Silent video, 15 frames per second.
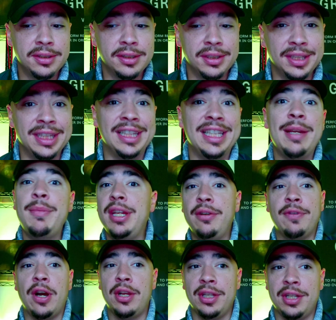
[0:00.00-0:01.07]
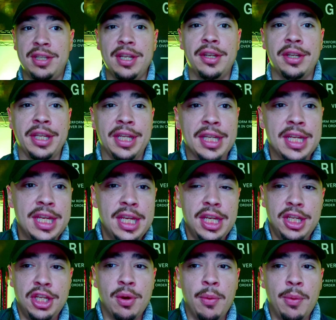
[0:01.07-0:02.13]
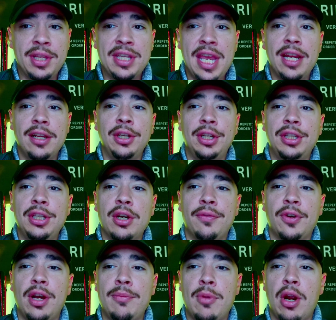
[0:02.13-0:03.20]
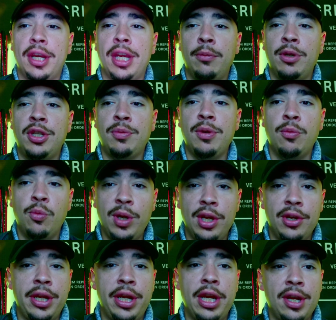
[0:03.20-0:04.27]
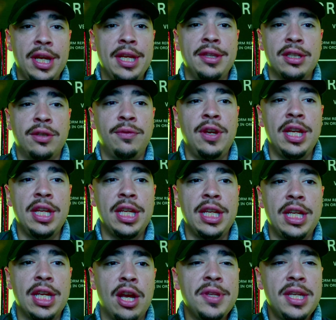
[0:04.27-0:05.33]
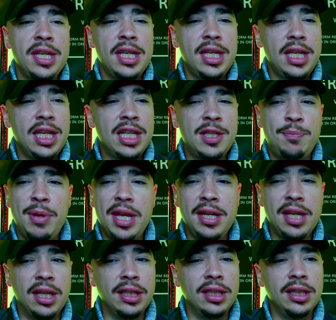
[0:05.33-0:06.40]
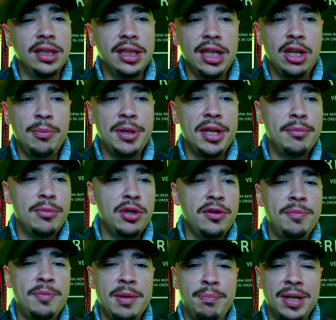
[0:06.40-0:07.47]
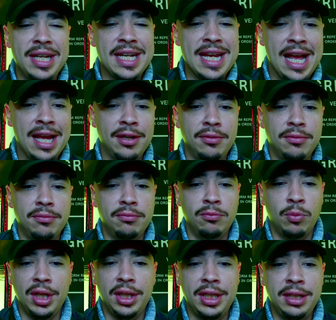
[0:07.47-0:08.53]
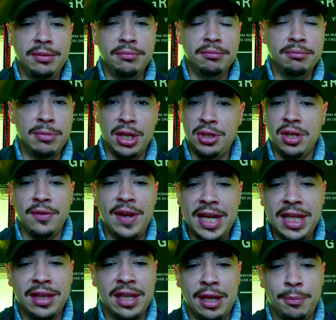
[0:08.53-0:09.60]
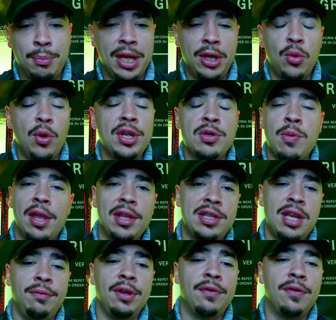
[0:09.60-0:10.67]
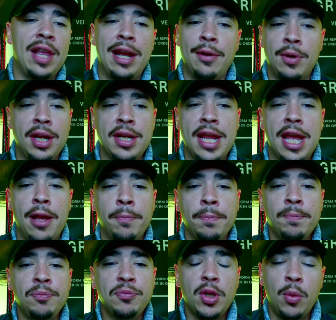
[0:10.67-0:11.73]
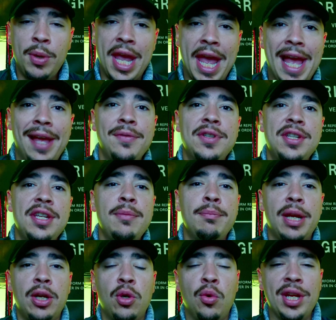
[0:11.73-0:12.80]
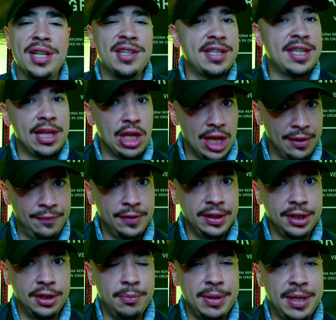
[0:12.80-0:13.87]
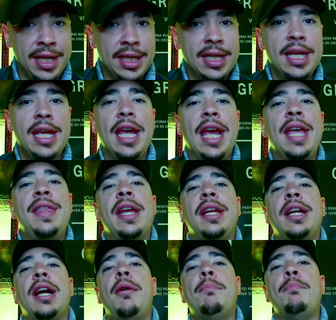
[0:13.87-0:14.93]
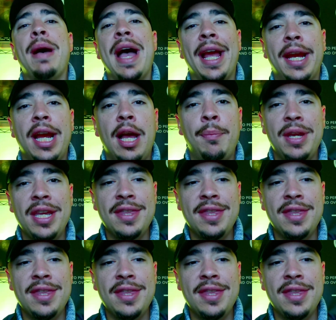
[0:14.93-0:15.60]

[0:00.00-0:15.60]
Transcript: limited volatility. You know, when we take a look at the overall market, which we will here in this video, it's been a little bit of movement, but not really much of anything. Bitcoin's relatively flat right now. We have seen Bitcoin sell off a little bit and then come back up in the